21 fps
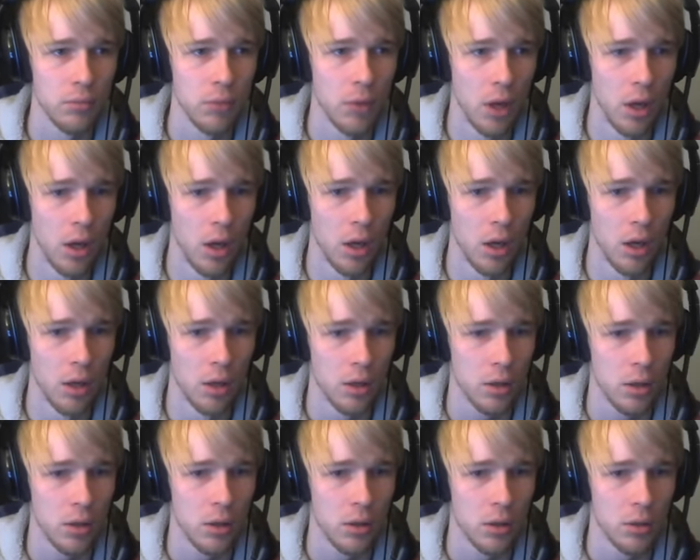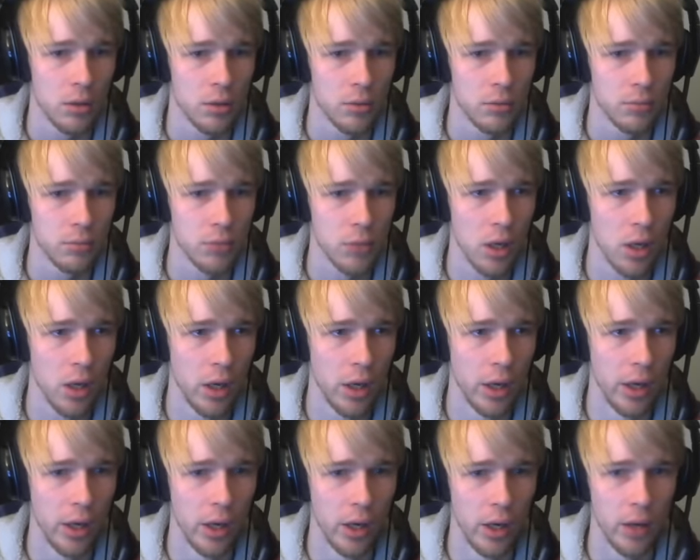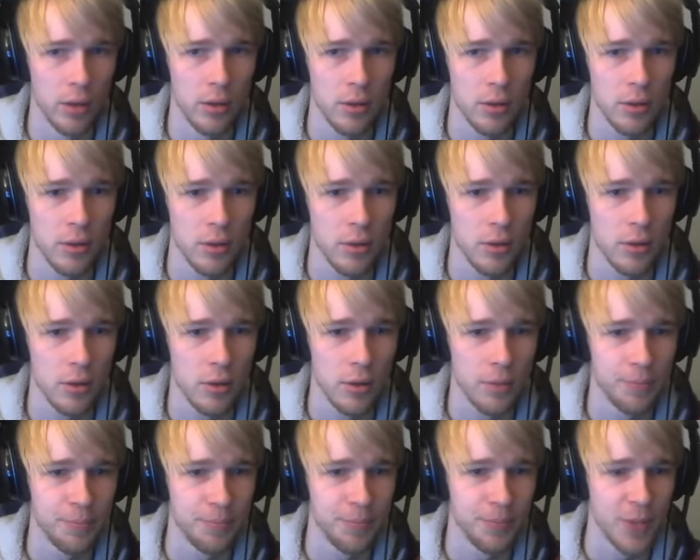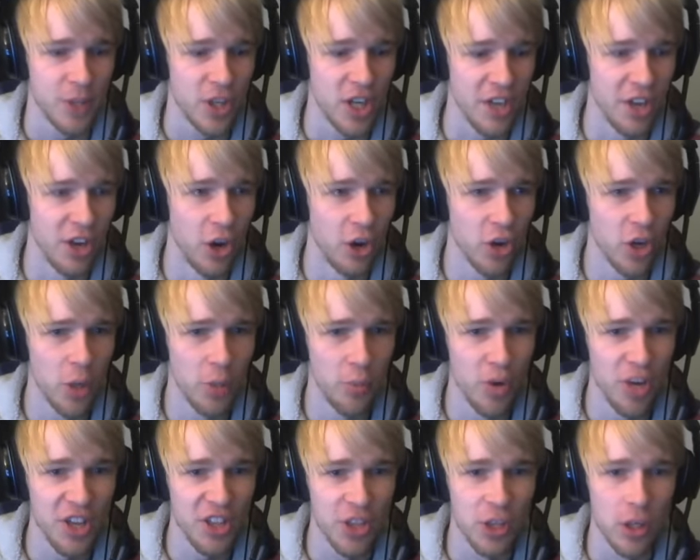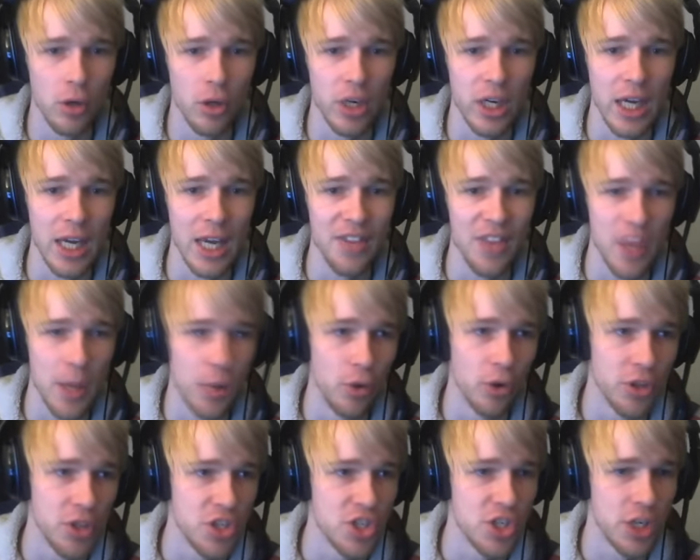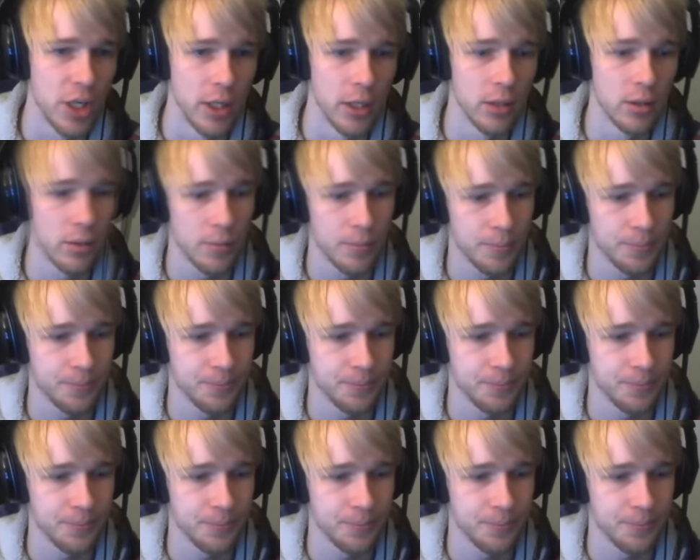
No! No! Okay, they're not gonna break the... Okay, they broke the shield.